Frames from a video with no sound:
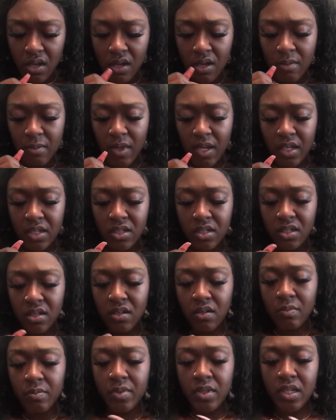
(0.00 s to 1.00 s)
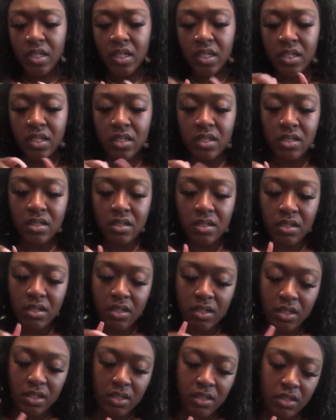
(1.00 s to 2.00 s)
I'm actually hoping that it's at
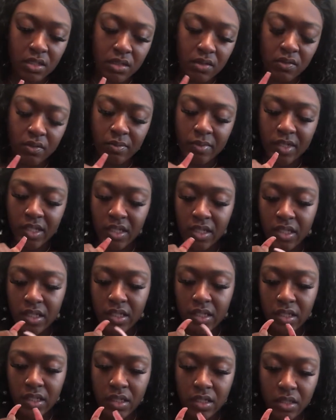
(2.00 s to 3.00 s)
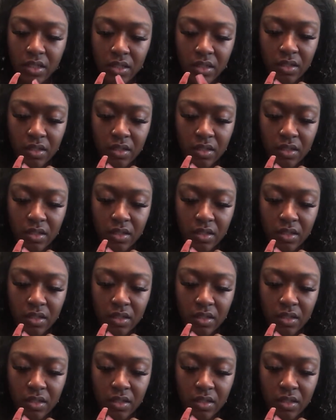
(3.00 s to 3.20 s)
least a little bit decent.